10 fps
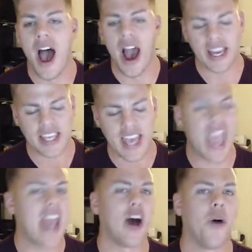
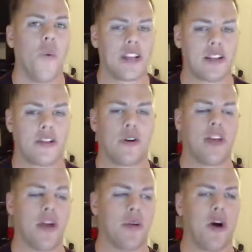Cannot wait to throw
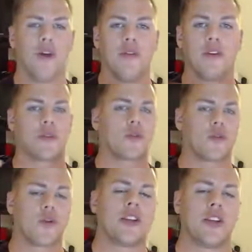down with all of these
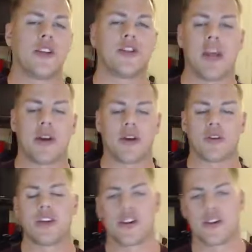crazy enchantment
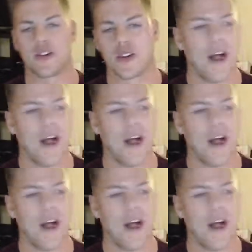creatures,